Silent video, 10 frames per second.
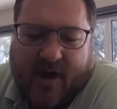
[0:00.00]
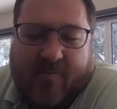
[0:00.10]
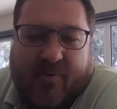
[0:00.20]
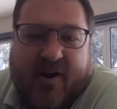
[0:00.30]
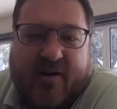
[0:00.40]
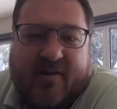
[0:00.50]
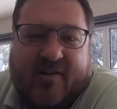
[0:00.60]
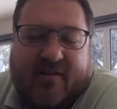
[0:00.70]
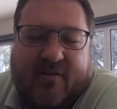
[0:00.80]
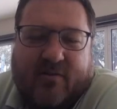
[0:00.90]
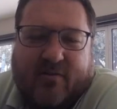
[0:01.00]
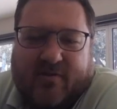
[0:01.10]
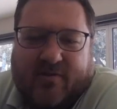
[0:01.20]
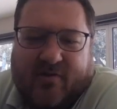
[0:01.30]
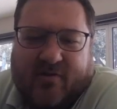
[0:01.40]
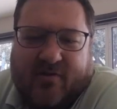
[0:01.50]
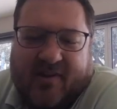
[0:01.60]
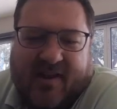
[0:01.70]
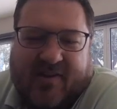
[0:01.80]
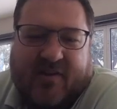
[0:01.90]
operators to sort of
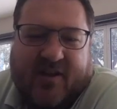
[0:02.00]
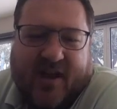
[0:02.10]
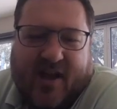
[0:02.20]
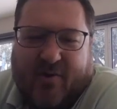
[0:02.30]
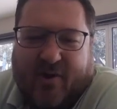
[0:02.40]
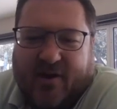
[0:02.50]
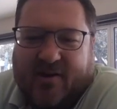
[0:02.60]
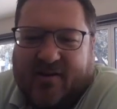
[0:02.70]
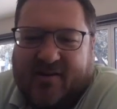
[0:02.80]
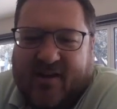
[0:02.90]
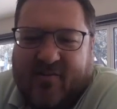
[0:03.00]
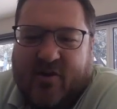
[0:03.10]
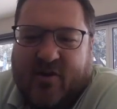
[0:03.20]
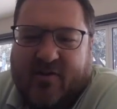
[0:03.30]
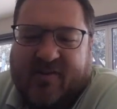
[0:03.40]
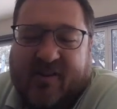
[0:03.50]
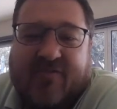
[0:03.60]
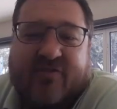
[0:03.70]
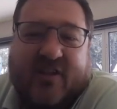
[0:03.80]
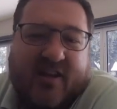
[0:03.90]
successfully operate and disable and
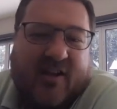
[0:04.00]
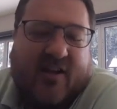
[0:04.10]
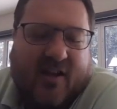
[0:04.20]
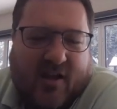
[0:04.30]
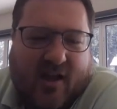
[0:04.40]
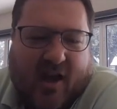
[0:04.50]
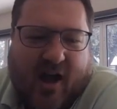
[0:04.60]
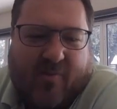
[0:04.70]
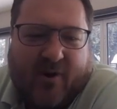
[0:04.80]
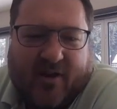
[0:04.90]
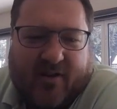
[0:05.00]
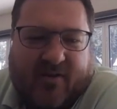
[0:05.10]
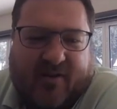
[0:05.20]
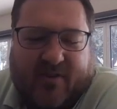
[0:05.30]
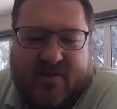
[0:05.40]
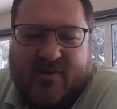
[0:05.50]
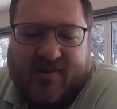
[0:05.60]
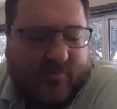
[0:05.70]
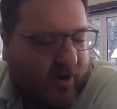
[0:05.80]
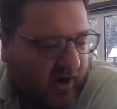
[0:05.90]
safely operate those
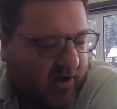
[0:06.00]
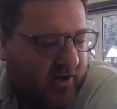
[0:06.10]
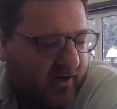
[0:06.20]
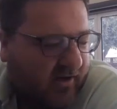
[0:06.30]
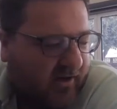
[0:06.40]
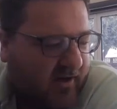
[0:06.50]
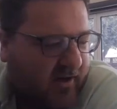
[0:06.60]
features in production.